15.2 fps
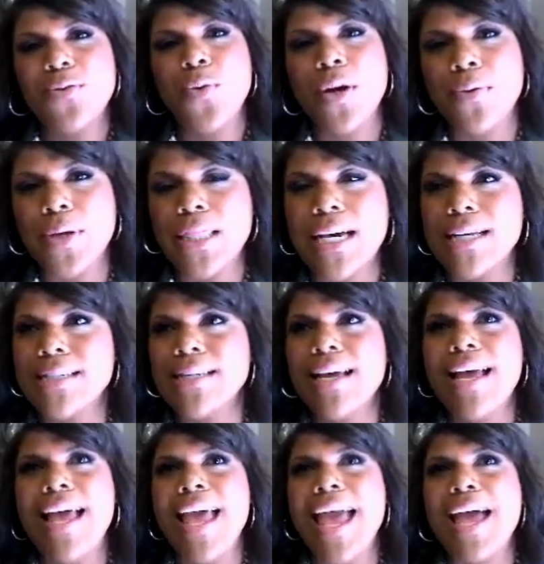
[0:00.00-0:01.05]
to work with us
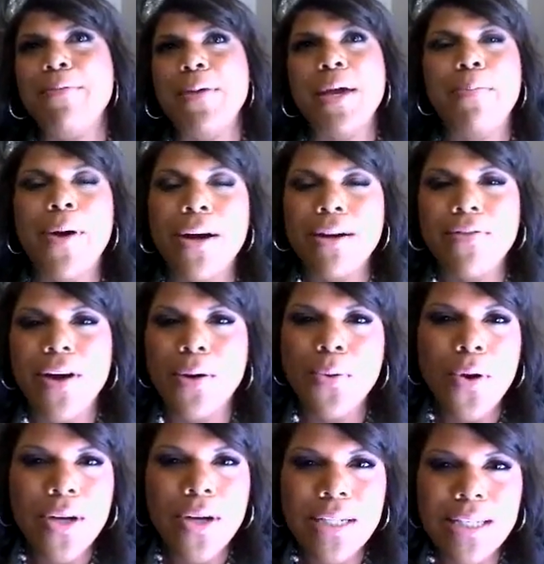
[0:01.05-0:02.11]
and be a part of our
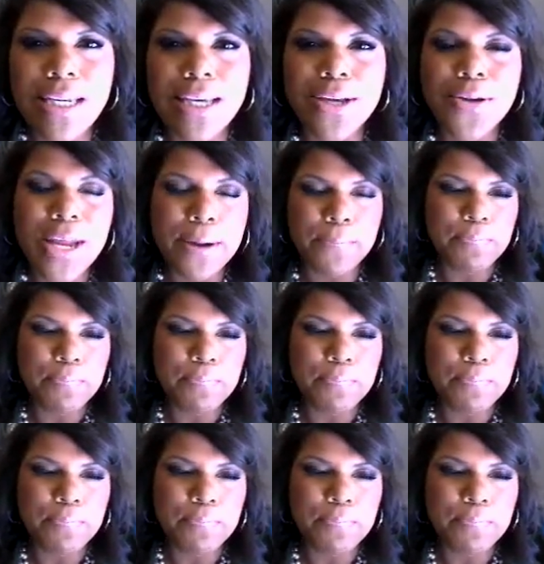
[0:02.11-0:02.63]
royalty unit.